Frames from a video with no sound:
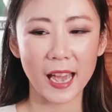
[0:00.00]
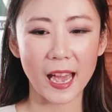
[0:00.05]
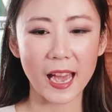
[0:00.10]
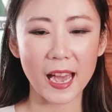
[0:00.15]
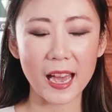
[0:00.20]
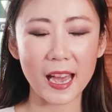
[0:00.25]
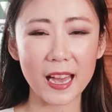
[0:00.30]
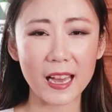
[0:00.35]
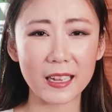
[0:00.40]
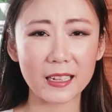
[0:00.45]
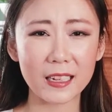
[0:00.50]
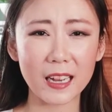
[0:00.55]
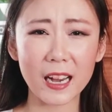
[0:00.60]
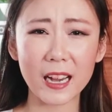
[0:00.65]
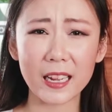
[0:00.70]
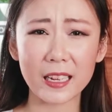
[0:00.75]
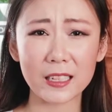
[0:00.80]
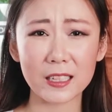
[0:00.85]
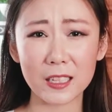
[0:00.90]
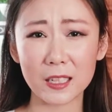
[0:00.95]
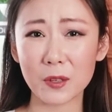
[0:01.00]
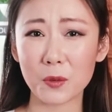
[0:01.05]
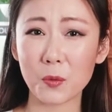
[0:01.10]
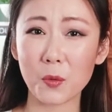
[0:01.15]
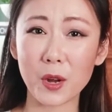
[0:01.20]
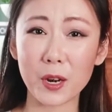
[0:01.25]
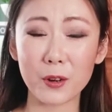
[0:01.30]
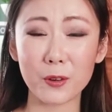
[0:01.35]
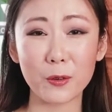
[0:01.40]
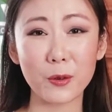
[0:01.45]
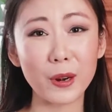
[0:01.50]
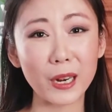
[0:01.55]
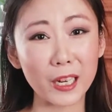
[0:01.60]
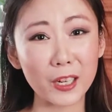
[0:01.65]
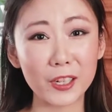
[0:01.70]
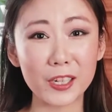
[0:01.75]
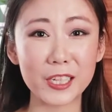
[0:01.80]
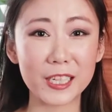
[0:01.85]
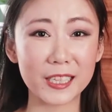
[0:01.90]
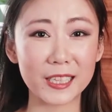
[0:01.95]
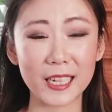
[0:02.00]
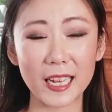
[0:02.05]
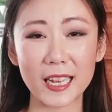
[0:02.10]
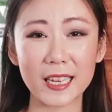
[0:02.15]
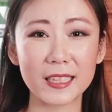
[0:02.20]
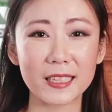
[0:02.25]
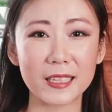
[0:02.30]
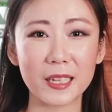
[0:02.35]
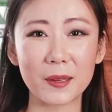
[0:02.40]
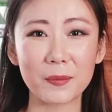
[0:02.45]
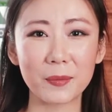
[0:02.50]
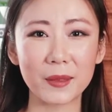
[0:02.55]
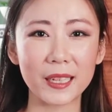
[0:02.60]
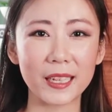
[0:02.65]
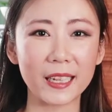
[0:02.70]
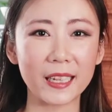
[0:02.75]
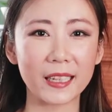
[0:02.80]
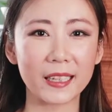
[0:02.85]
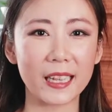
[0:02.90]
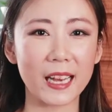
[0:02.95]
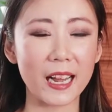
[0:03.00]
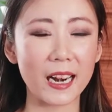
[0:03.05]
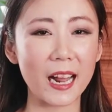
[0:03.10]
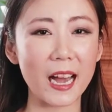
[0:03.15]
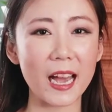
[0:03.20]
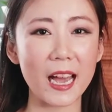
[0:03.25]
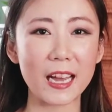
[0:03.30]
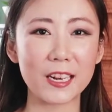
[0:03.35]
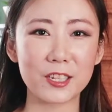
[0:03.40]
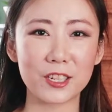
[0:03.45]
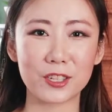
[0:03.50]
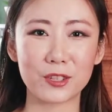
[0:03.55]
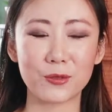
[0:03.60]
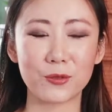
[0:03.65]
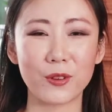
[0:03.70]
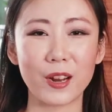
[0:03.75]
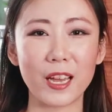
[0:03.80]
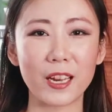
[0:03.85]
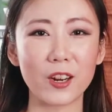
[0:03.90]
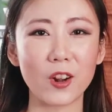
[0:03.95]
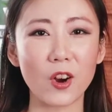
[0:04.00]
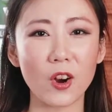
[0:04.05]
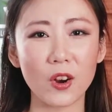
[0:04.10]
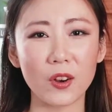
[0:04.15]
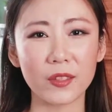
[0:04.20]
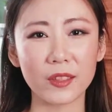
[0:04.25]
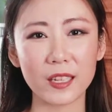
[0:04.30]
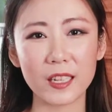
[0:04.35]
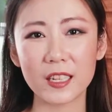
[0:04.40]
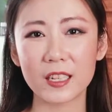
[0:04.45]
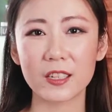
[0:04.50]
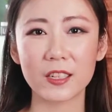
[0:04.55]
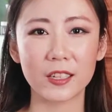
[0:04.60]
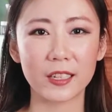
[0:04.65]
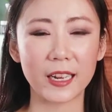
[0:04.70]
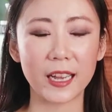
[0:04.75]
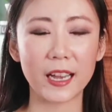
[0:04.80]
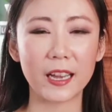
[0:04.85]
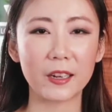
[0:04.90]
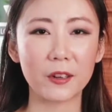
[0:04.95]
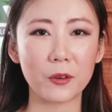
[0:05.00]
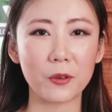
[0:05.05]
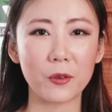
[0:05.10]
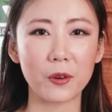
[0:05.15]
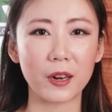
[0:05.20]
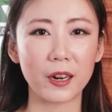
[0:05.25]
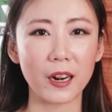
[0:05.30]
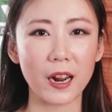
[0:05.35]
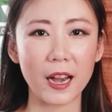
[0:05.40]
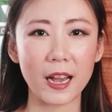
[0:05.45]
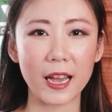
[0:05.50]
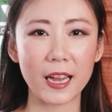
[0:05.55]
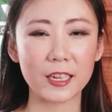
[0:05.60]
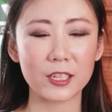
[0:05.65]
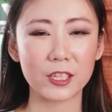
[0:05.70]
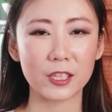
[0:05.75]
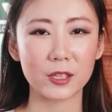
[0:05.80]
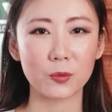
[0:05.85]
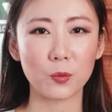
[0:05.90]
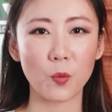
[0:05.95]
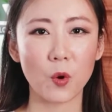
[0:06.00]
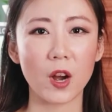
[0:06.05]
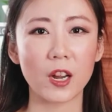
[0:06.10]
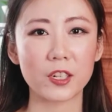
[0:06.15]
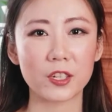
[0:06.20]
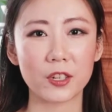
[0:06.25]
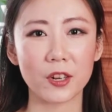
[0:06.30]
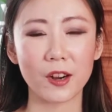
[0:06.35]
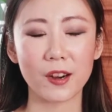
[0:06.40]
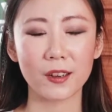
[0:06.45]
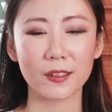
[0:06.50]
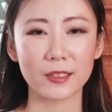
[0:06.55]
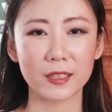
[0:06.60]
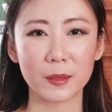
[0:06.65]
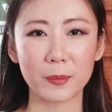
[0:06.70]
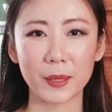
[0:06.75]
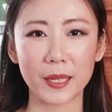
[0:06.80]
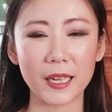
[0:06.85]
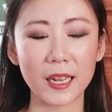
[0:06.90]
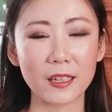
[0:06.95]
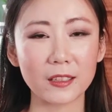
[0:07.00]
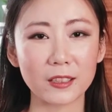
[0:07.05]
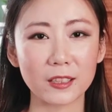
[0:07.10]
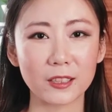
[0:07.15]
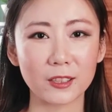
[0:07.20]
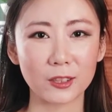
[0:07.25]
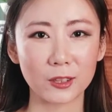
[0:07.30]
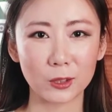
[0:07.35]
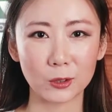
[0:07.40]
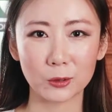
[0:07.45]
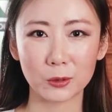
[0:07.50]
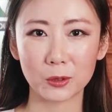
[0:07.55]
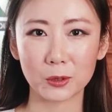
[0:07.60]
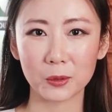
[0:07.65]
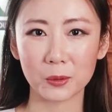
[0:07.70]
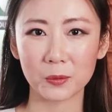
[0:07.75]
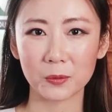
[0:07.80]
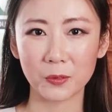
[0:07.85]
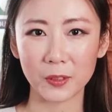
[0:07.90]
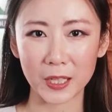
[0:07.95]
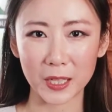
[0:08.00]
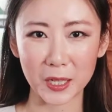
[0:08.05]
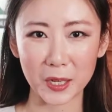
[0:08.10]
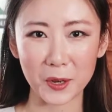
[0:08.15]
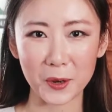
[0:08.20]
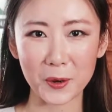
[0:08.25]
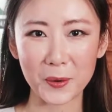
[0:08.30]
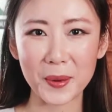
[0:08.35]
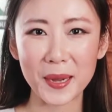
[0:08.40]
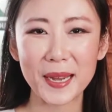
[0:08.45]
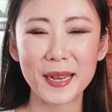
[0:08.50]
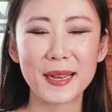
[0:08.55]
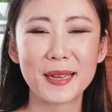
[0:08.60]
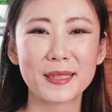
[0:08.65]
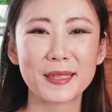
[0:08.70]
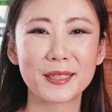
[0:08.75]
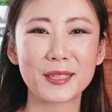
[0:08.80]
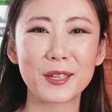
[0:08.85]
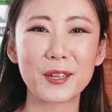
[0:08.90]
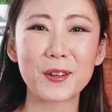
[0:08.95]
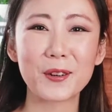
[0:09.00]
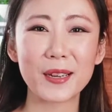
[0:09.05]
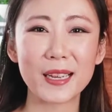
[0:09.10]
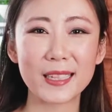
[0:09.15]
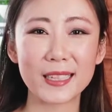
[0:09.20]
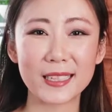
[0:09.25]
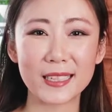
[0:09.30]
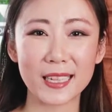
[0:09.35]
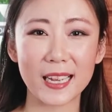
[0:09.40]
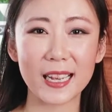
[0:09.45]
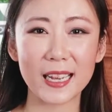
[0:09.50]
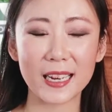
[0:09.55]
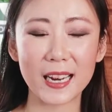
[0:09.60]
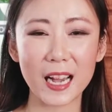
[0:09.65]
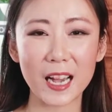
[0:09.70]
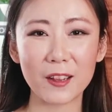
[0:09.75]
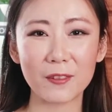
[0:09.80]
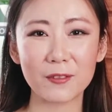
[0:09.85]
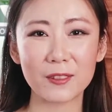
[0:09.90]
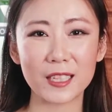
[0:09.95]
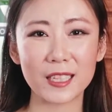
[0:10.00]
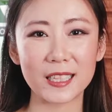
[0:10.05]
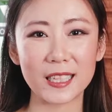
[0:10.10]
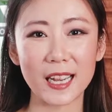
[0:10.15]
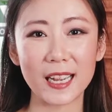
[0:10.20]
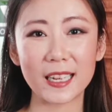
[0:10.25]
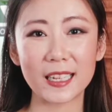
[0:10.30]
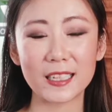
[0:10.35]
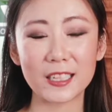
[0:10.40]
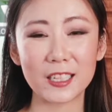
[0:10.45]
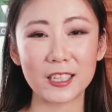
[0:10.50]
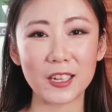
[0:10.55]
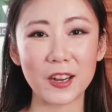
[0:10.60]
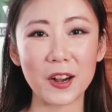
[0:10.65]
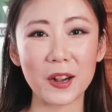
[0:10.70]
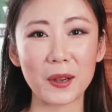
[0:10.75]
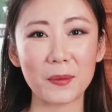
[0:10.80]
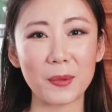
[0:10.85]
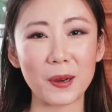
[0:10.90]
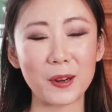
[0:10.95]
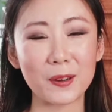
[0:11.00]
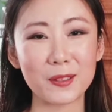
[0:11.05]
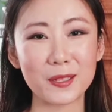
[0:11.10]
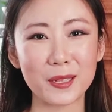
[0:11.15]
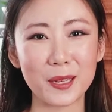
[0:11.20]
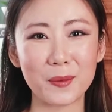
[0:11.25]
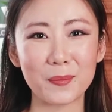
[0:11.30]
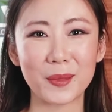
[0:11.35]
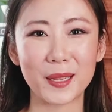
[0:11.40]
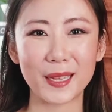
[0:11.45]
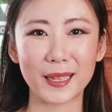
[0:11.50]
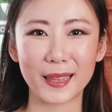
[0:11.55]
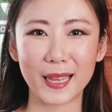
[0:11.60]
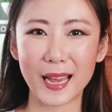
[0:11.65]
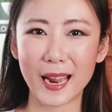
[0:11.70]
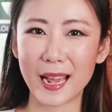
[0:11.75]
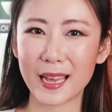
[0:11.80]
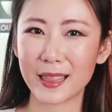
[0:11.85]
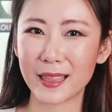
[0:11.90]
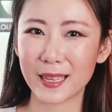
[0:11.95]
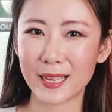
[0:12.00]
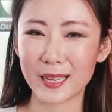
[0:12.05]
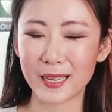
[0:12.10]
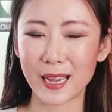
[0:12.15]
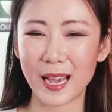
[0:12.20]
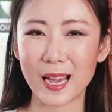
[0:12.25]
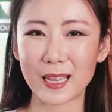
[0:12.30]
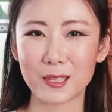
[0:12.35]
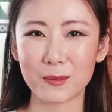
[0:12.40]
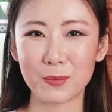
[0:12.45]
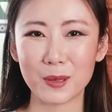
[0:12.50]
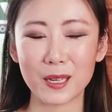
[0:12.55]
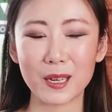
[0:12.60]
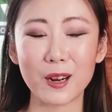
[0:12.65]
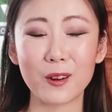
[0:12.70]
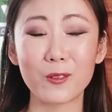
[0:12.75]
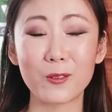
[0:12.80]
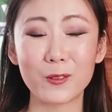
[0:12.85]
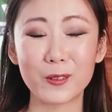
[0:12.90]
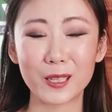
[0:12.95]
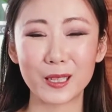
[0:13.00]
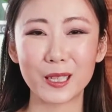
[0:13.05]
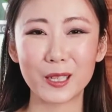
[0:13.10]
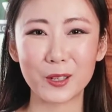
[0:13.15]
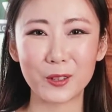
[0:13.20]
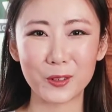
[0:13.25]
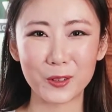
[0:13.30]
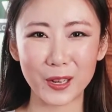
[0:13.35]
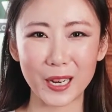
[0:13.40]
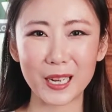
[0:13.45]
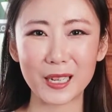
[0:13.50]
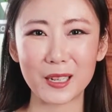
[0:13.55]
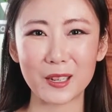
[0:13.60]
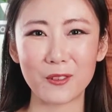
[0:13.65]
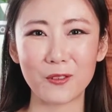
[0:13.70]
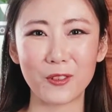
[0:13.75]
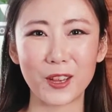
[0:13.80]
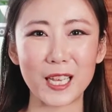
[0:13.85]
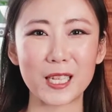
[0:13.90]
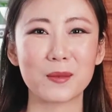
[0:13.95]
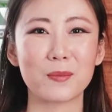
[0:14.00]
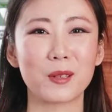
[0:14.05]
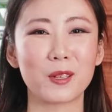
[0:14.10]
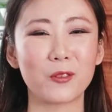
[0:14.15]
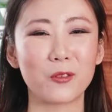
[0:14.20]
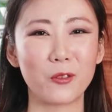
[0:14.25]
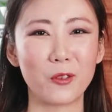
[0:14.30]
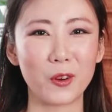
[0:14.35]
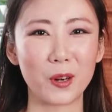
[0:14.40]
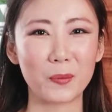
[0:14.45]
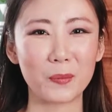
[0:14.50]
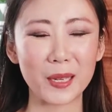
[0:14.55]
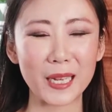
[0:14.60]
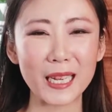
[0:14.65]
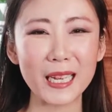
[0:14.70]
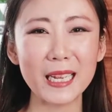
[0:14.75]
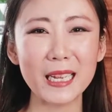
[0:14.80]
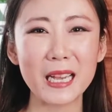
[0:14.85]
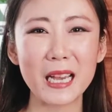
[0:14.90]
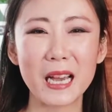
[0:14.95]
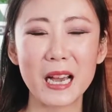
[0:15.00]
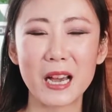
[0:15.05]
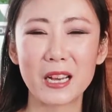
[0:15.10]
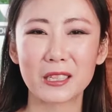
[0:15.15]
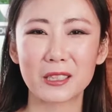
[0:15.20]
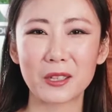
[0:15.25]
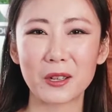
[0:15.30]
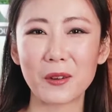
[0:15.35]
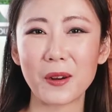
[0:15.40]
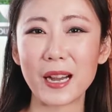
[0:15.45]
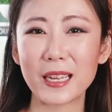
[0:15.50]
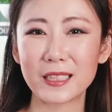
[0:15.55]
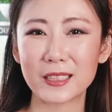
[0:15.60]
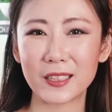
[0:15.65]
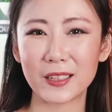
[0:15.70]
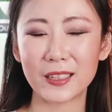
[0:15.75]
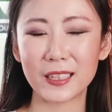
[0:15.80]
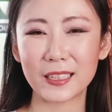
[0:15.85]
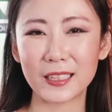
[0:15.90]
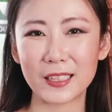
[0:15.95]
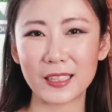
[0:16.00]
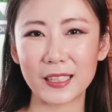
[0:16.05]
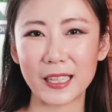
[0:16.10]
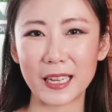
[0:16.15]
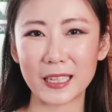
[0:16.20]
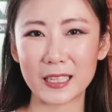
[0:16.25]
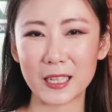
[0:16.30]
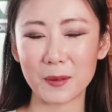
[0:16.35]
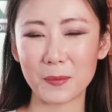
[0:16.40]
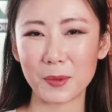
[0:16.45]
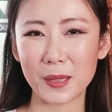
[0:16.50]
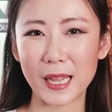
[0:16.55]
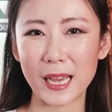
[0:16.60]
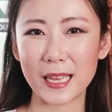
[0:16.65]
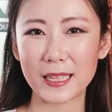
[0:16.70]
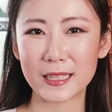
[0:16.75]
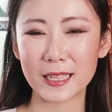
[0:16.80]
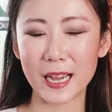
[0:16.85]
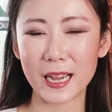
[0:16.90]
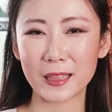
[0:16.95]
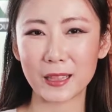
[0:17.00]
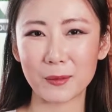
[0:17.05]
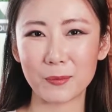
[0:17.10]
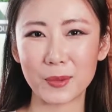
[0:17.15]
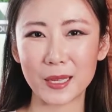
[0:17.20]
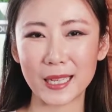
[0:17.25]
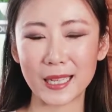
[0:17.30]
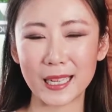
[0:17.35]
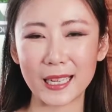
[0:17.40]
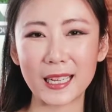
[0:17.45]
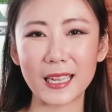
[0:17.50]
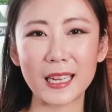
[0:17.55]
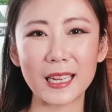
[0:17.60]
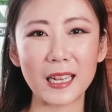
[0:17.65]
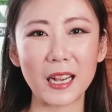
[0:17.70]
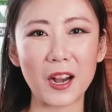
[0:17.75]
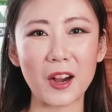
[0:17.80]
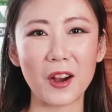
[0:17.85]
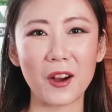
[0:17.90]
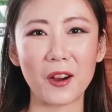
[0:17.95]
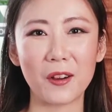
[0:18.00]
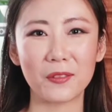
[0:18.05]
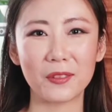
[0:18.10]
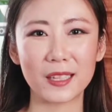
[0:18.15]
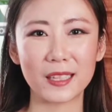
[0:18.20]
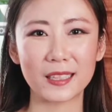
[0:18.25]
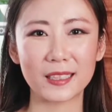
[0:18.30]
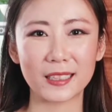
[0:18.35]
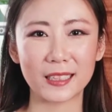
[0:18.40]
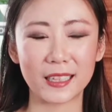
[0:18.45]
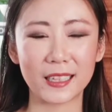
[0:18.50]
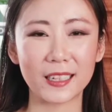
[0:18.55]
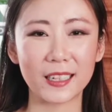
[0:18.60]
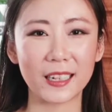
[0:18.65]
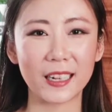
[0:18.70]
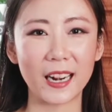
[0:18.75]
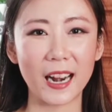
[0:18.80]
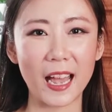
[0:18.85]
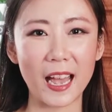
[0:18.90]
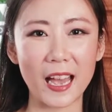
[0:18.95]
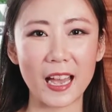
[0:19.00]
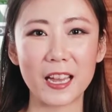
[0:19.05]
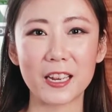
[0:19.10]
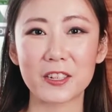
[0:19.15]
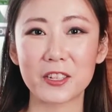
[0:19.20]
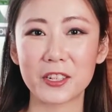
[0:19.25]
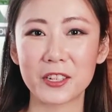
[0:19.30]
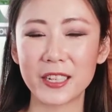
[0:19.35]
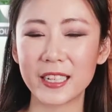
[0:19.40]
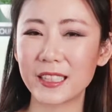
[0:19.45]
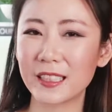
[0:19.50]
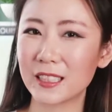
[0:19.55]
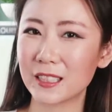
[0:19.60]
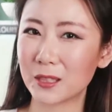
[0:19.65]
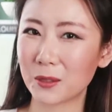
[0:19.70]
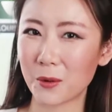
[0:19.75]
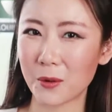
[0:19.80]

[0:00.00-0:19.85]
and I didn't want to regurgitate something that I had just read on the internet or I had just watched on somebody else's YouTube video. So instead, I've decided to talk about something that I think has been a really great investment for me. So I started collecting plants at the beginning of this year, and during this